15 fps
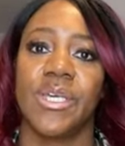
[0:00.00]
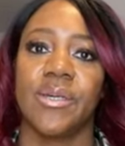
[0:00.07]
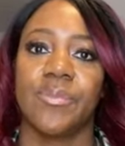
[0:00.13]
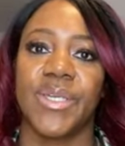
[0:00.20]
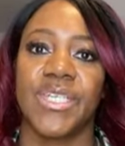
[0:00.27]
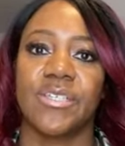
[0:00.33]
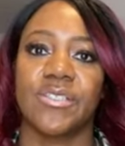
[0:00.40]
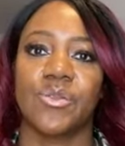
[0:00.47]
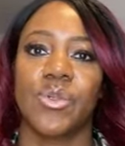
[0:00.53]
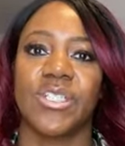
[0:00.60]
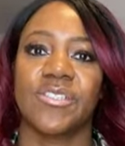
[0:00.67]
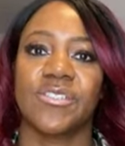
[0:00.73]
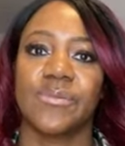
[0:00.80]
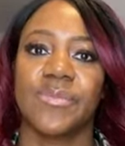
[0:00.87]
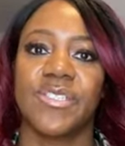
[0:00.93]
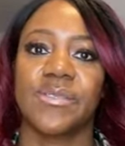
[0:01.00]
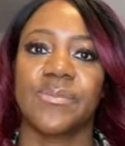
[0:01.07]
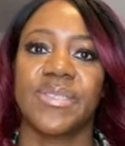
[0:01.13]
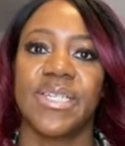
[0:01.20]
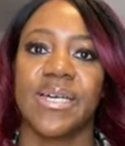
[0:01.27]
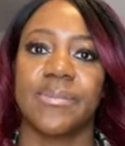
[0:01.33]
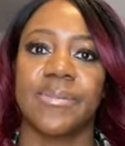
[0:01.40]
Because what sometimes
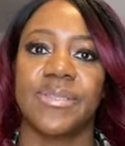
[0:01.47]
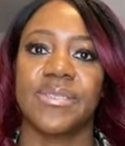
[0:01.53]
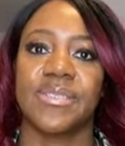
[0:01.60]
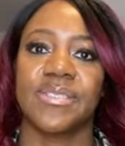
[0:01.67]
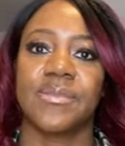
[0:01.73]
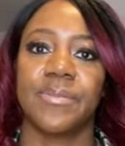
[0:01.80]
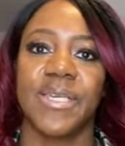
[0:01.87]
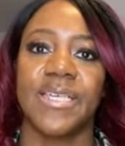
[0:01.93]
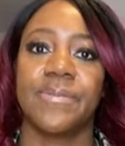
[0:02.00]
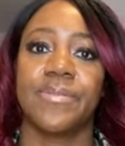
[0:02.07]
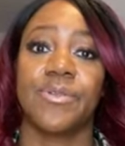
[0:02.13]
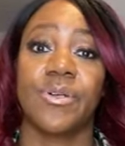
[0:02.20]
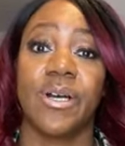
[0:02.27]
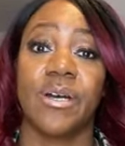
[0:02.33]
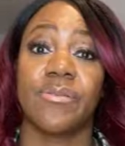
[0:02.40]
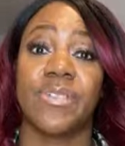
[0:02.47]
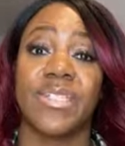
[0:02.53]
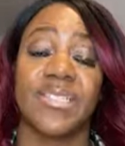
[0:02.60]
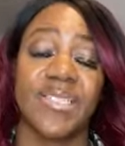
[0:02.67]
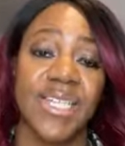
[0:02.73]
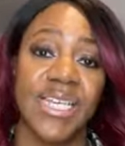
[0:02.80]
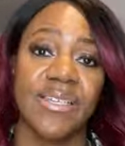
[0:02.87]
happens is people are in a
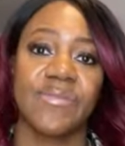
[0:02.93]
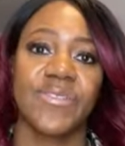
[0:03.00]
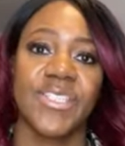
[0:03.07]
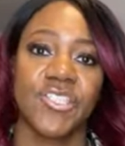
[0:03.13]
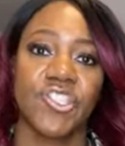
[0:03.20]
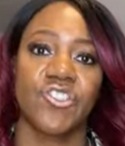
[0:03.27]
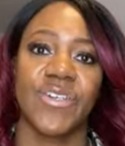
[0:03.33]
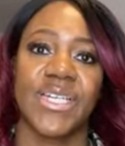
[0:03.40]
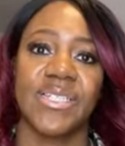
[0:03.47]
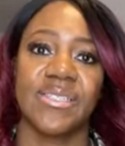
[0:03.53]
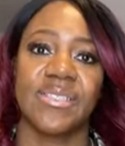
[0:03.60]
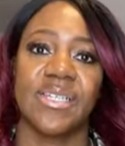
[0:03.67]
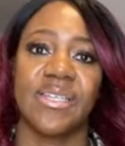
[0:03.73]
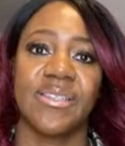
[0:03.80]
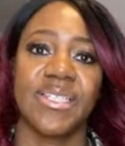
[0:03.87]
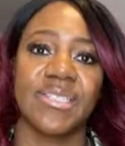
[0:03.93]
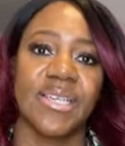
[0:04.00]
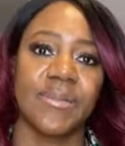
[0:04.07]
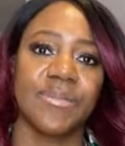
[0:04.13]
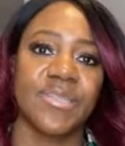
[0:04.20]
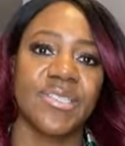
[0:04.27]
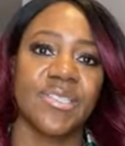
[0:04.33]
state of distress, and this
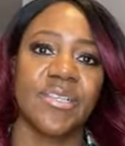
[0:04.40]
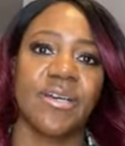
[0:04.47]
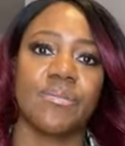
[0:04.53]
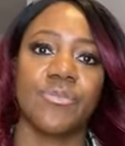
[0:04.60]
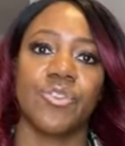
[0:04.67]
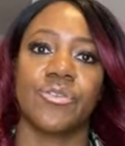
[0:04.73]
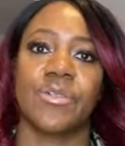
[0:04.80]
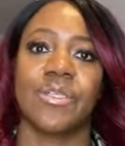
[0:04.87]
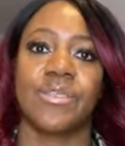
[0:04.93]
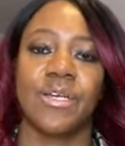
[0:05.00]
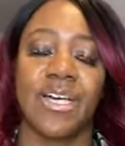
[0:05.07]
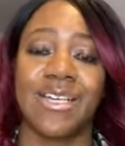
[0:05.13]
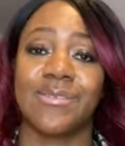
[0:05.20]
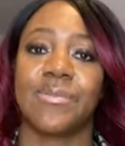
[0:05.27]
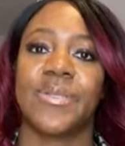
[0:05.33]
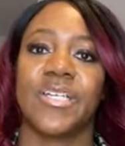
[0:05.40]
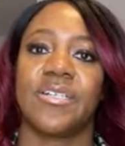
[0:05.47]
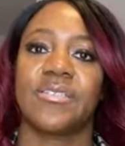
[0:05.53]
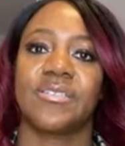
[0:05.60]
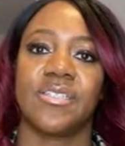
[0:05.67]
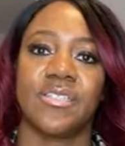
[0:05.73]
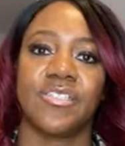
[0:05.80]
happens a lot more on the
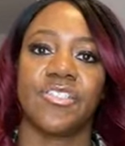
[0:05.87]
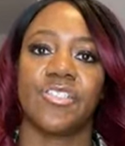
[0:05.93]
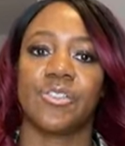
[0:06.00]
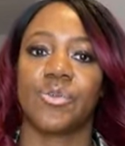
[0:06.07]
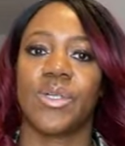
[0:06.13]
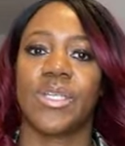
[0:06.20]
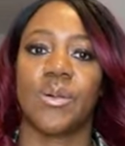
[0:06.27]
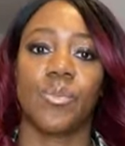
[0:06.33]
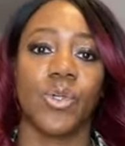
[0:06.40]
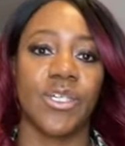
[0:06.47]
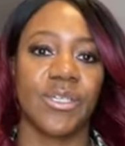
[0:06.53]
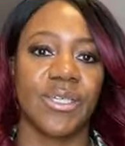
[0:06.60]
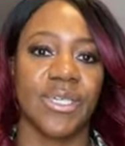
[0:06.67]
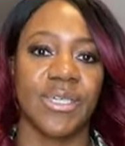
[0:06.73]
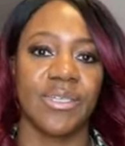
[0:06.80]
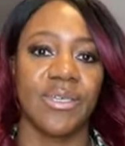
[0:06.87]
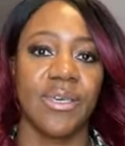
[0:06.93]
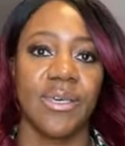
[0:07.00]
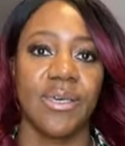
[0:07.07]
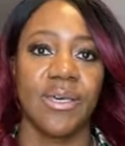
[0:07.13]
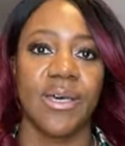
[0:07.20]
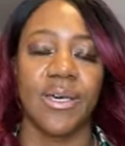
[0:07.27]
helplines than it does when I'm working
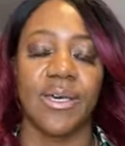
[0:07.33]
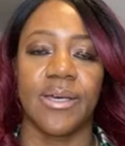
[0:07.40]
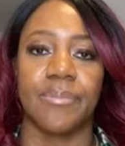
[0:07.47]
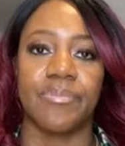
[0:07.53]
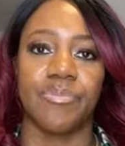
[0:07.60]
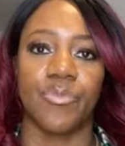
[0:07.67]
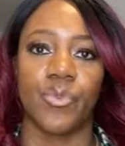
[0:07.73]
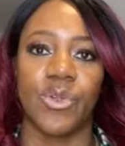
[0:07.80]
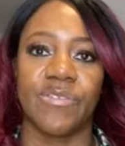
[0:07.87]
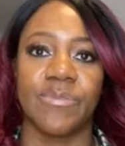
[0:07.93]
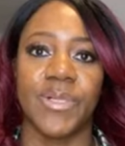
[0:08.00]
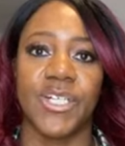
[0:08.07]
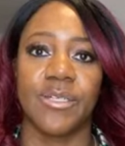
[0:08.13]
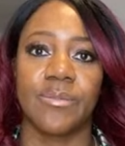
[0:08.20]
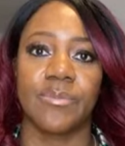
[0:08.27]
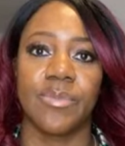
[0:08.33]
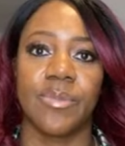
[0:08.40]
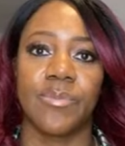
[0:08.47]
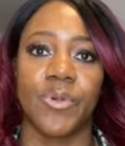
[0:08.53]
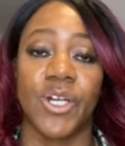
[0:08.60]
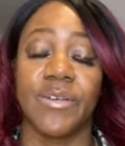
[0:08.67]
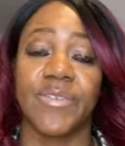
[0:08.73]
um, with my
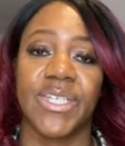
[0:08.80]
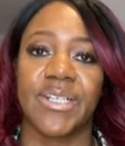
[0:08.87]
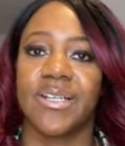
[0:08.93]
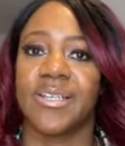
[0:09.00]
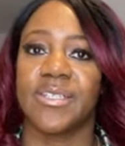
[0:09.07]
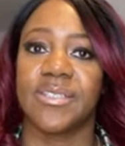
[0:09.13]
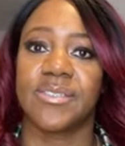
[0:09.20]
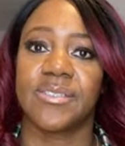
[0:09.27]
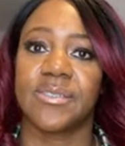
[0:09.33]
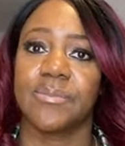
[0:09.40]
private clients.